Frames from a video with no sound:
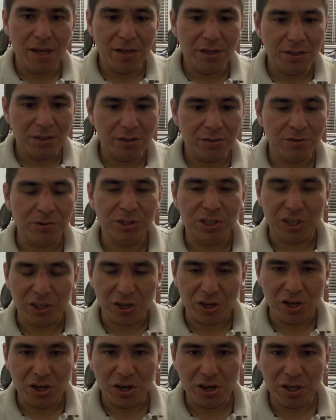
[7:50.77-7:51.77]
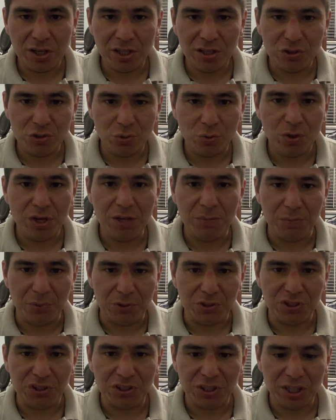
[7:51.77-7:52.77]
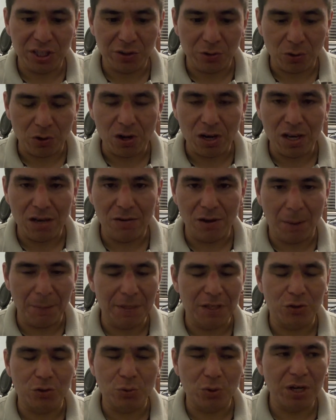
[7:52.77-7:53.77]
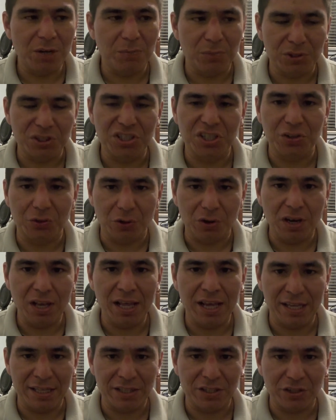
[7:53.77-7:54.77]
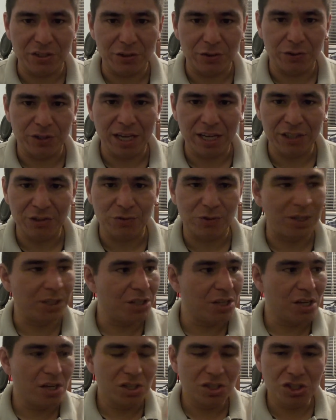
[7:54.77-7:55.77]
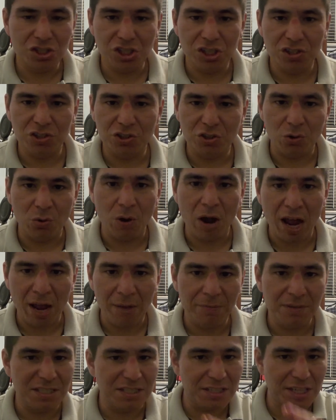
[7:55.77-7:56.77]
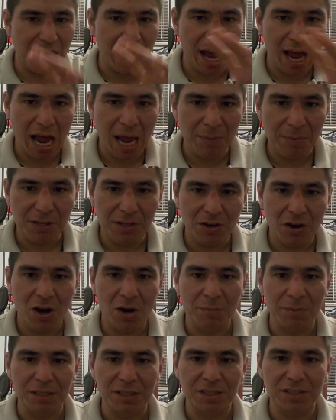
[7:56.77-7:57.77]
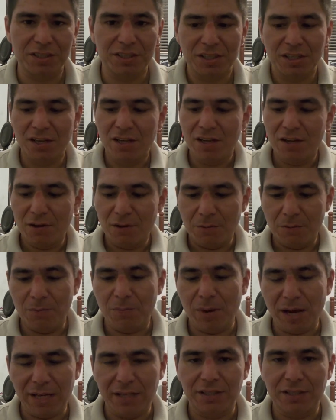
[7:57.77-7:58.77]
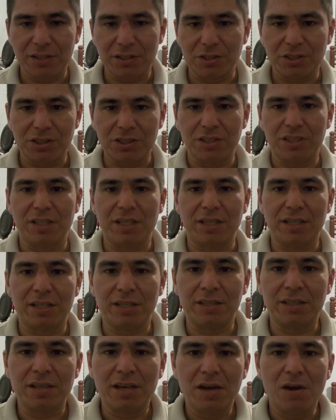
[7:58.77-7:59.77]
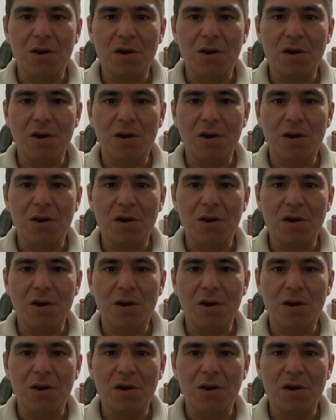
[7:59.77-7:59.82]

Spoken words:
You know, they're cutting 20% or less on their tax rate. Shinzo Abe's Abenomics might just get it.